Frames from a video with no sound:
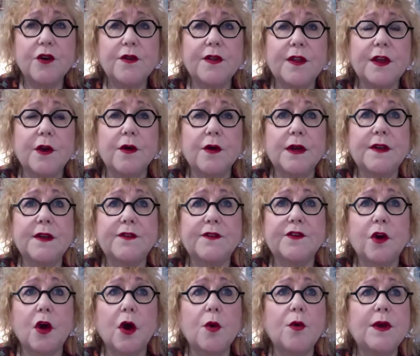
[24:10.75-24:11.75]
there is
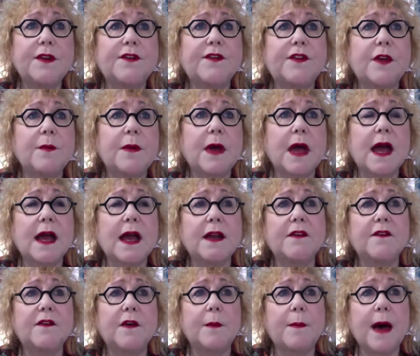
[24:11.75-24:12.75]
always some kind
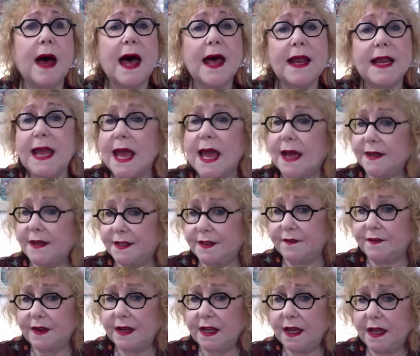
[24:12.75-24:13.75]
of a body
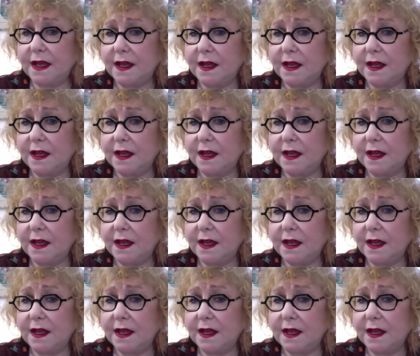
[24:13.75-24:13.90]
activity